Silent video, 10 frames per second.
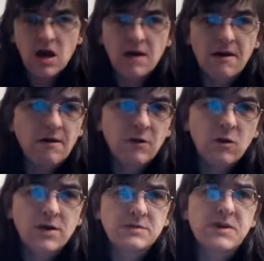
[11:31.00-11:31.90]
It
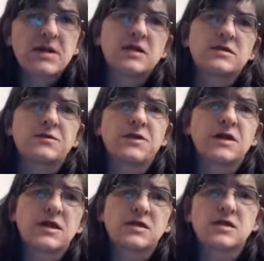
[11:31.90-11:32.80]
wasn't so much that I
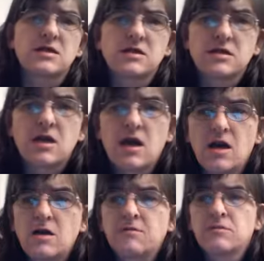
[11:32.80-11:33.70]
chose high
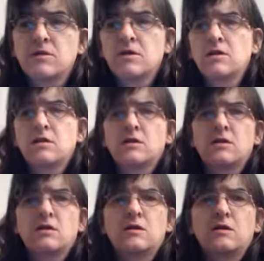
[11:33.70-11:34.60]
elves
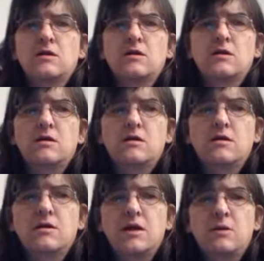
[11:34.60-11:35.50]
because they
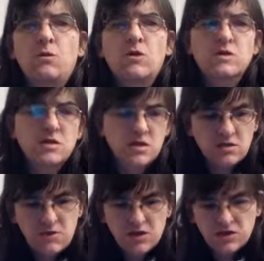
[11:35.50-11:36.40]
had phoenix in
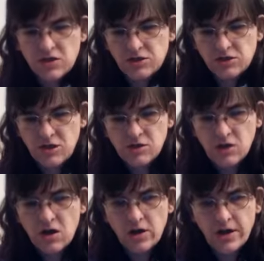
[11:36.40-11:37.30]
the army.
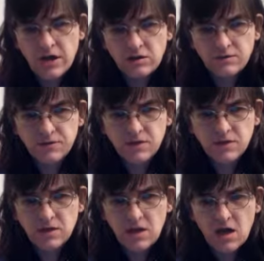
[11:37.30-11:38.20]

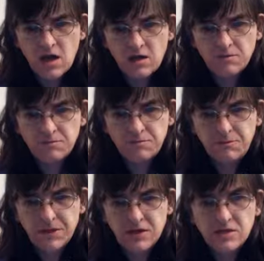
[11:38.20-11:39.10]
The
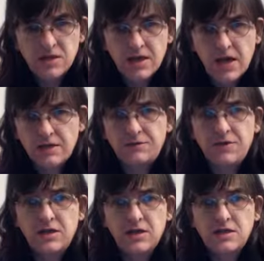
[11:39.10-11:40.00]
phoenix
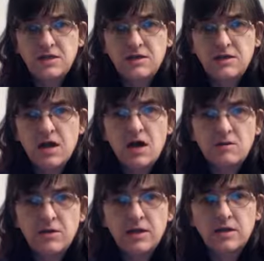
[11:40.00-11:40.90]
stopped me from going
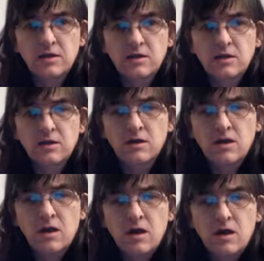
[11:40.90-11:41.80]
back to
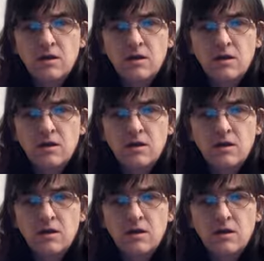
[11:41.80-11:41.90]
chaos.